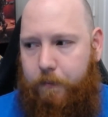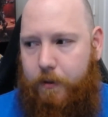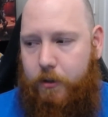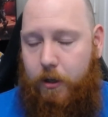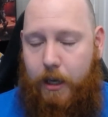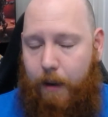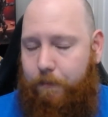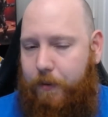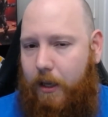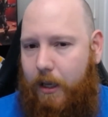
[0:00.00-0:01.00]
So yeah,
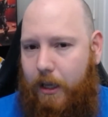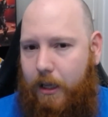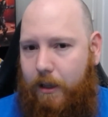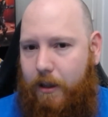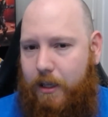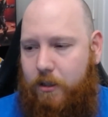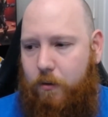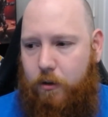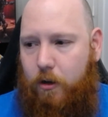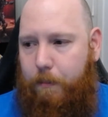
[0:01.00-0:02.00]
this
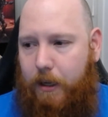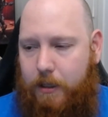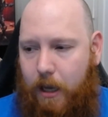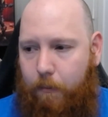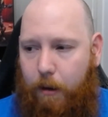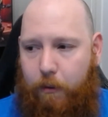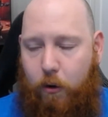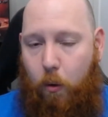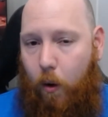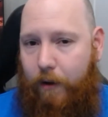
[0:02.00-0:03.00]
sort of topic has come up
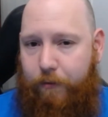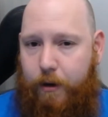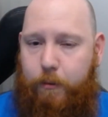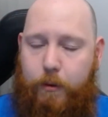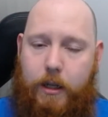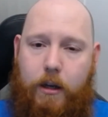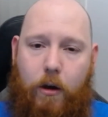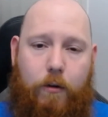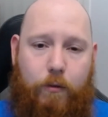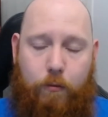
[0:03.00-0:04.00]
quite frequently
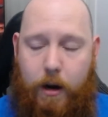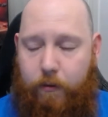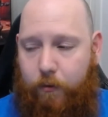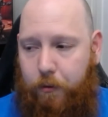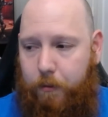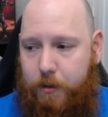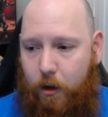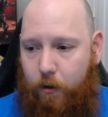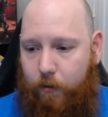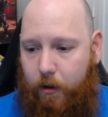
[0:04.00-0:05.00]
over Reddit forums,
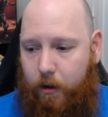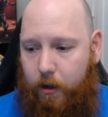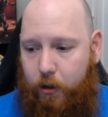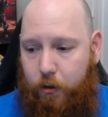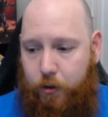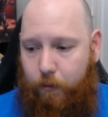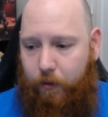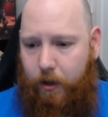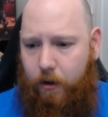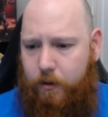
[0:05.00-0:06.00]
over YouTube
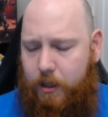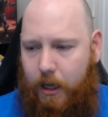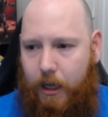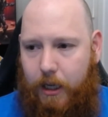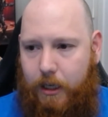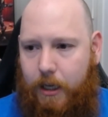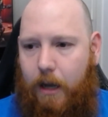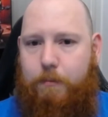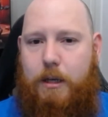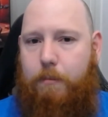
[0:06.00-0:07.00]
videos. It
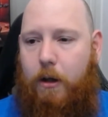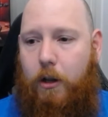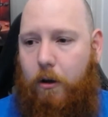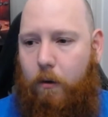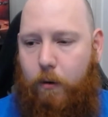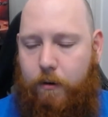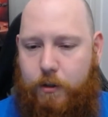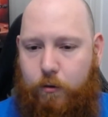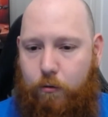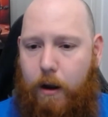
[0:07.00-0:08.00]
comes up a lot where
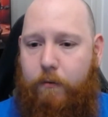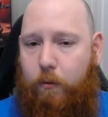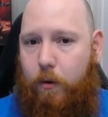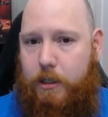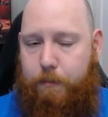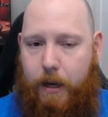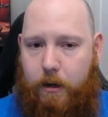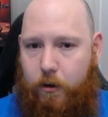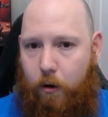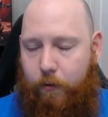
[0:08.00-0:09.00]
it's great for one
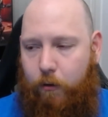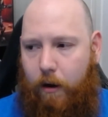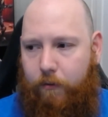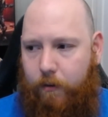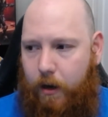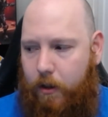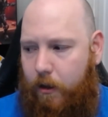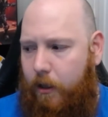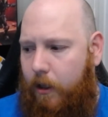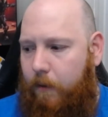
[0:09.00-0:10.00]
spec, not great for
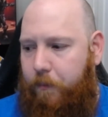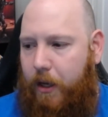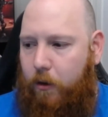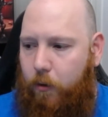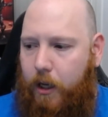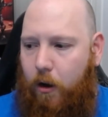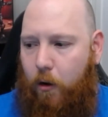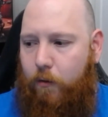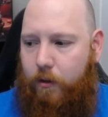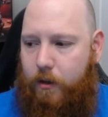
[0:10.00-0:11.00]
another. And looking
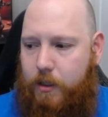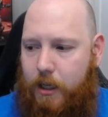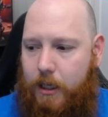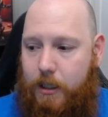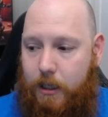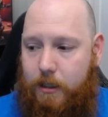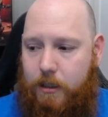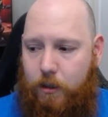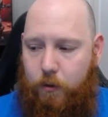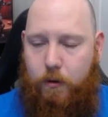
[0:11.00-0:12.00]
over this, it
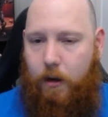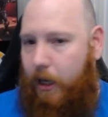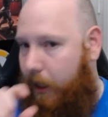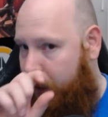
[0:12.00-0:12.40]
does look like it